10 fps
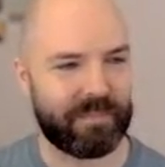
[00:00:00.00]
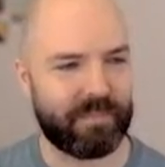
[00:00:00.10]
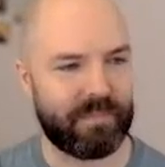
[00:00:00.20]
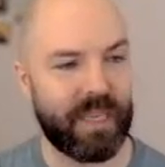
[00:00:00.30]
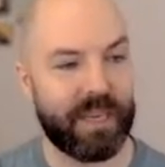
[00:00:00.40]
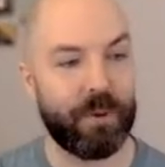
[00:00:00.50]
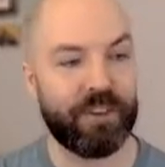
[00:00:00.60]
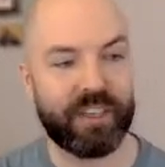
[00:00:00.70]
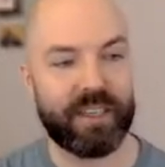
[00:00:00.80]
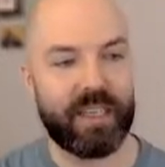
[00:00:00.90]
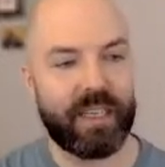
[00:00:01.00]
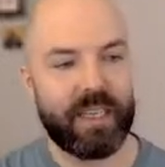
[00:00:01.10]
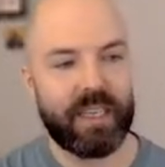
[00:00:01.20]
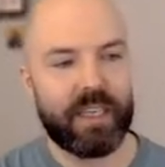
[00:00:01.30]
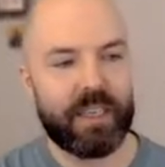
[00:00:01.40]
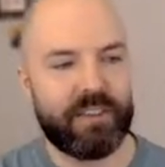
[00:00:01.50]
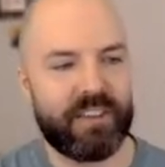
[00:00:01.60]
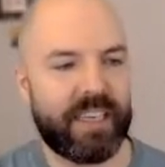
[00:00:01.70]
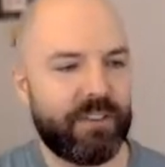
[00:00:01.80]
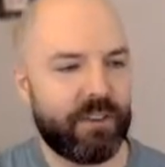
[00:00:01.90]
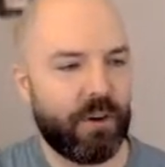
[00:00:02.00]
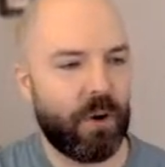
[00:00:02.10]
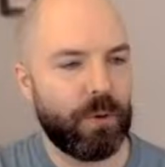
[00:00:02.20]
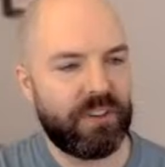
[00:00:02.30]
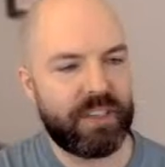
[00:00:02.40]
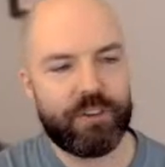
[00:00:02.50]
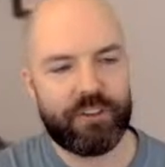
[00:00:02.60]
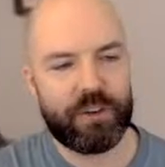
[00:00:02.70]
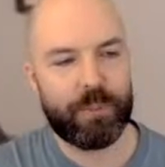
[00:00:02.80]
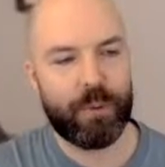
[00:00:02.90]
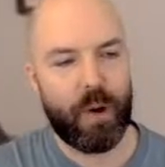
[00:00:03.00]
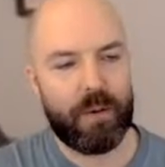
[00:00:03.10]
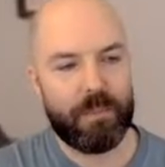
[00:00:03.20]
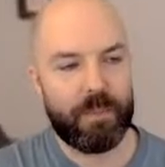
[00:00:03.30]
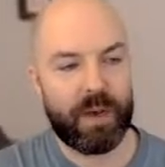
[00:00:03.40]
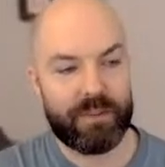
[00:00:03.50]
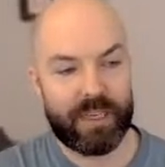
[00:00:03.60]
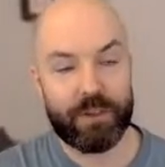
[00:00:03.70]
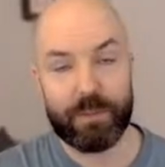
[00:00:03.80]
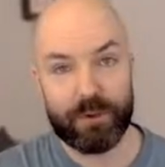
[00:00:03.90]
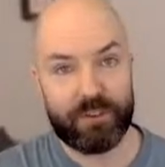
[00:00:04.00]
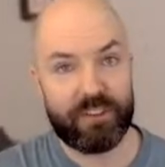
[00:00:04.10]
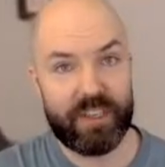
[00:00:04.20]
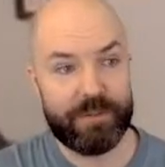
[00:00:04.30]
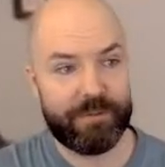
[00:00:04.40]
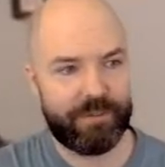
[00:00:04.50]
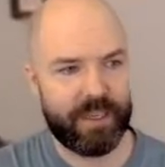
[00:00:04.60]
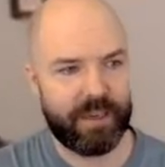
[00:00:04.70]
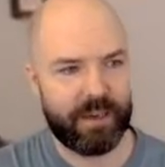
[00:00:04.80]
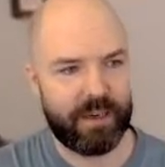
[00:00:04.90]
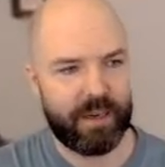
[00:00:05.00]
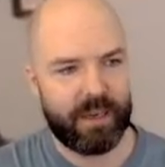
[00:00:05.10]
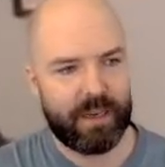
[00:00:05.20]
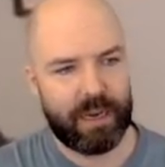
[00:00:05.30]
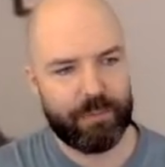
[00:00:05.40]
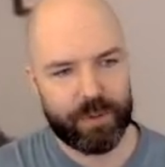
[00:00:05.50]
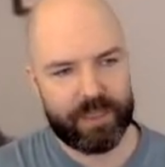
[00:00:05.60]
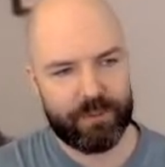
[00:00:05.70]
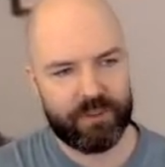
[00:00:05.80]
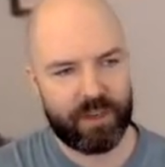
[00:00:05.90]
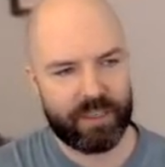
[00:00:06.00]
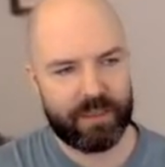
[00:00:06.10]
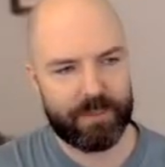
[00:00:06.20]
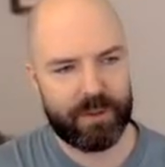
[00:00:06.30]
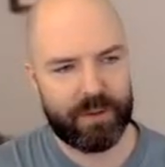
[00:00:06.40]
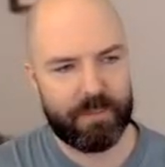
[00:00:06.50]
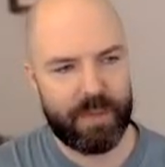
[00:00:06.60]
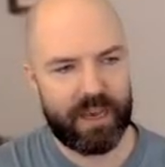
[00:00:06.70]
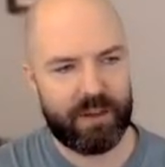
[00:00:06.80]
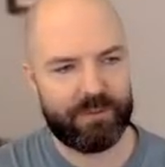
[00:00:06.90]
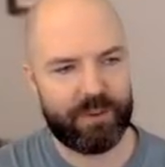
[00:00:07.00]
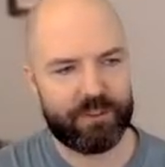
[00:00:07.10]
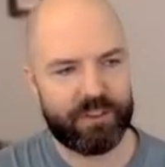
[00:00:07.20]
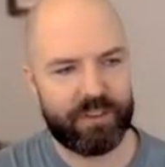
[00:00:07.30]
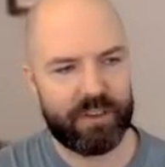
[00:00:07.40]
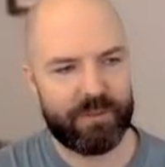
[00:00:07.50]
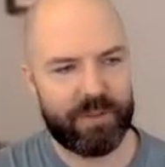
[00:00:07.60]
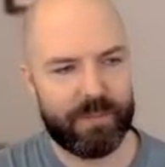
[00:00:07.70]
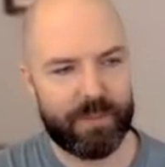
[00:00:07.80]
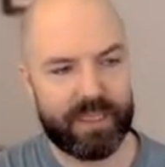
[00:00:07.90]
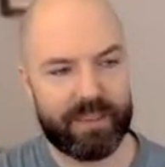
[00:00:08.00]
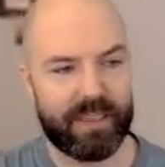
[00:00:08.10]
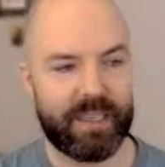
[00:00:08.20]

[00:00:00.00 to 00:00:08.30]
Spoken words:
And Wesha said, is OCD just a problem of how you perceive fear? Everyone keeps talking about malfunction of the amygdala.